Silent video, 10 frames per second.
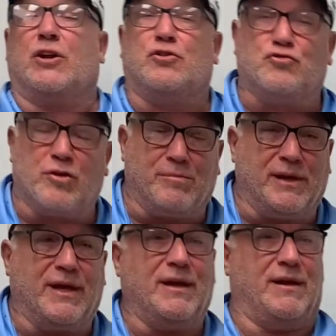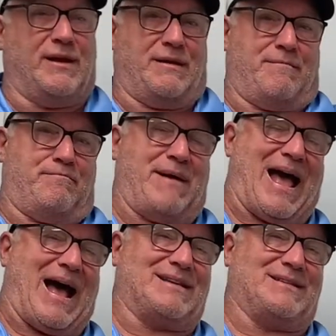Dribbling,
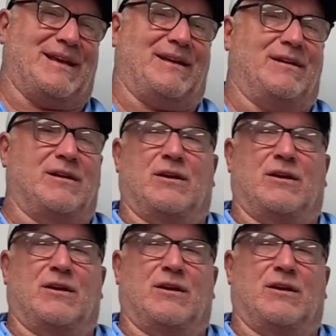passing